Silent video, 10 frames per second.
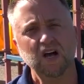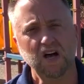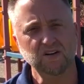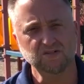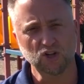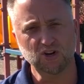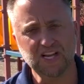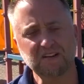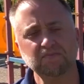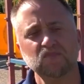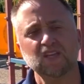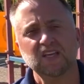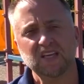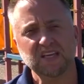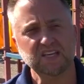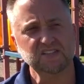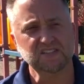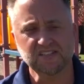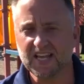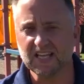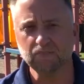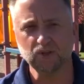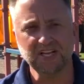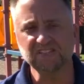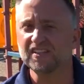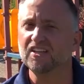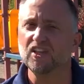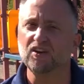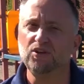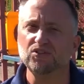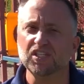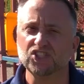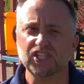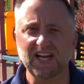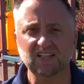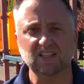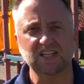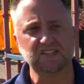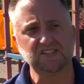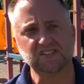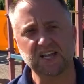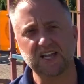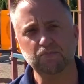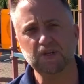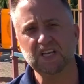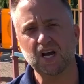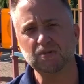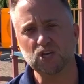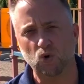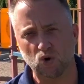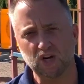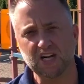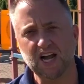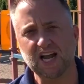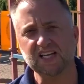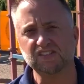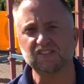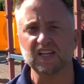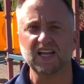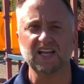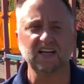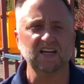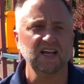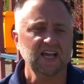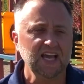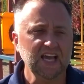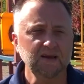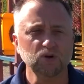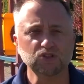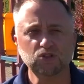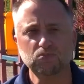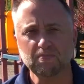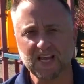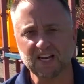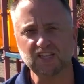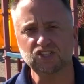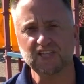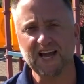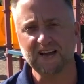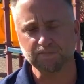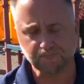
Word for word: of learning is taking place, that they're using checklists and becoming organized and able to manage that.